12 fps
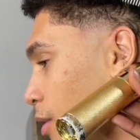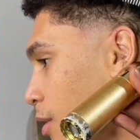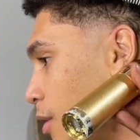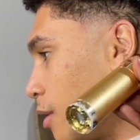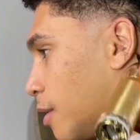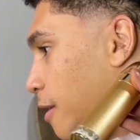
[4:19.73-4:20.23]

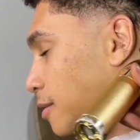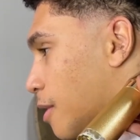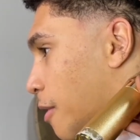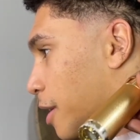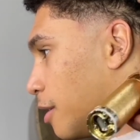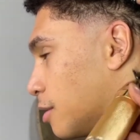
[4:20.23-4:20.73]
You're gonna see me
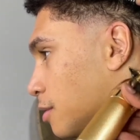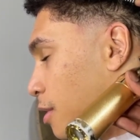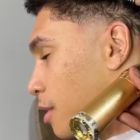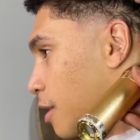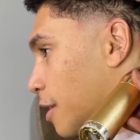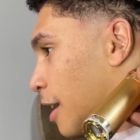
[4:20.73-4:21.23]
lift some
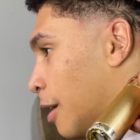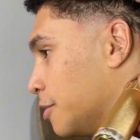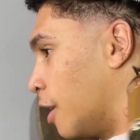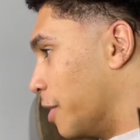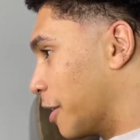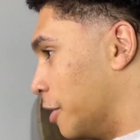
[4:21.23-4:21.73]
hair up, you're
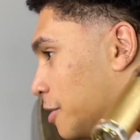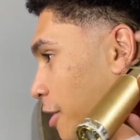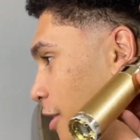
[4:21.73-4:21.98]
gonna see me